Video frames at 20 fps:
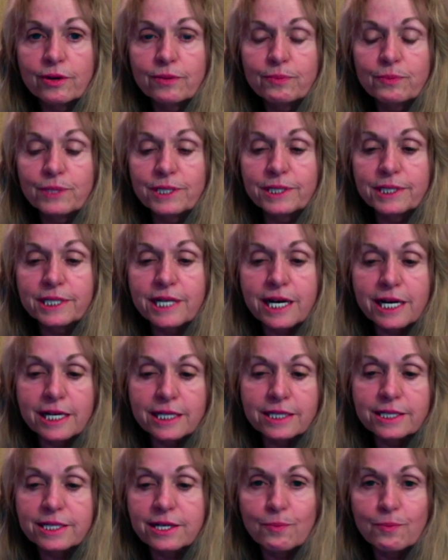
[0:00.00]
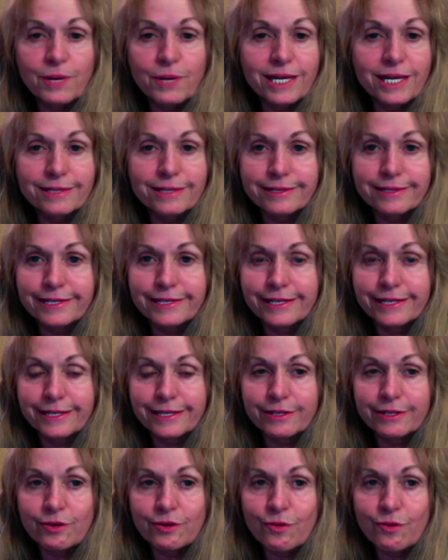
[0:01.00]
besides
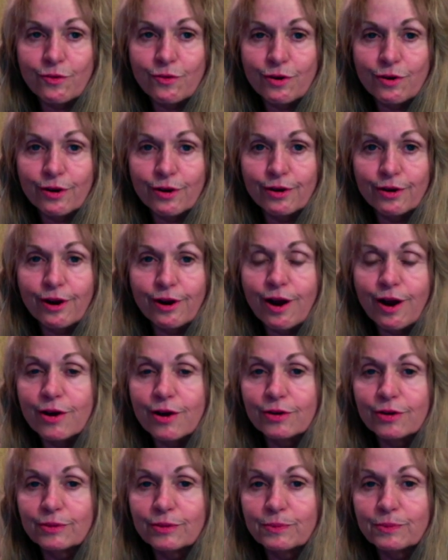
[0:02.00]
painting or art,